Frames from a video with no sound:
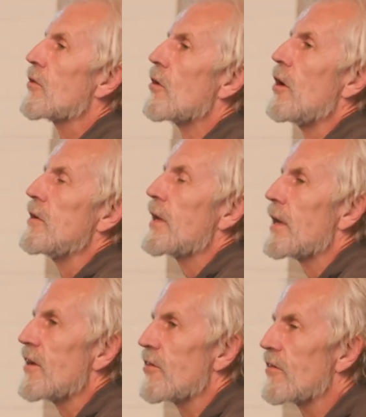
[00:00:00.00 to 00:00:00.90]
So a
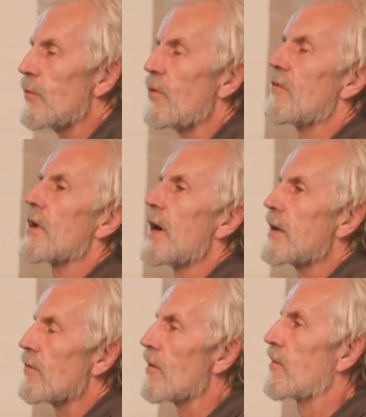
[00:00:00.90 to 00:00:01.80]
relationship is a
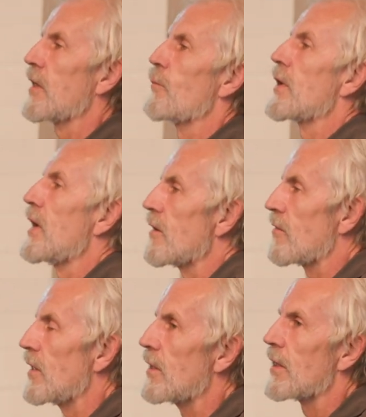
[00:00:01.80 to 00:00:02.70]
kind of a
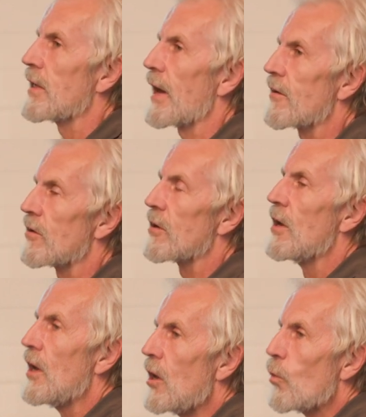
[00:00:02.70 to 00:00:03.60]
stabilized interaction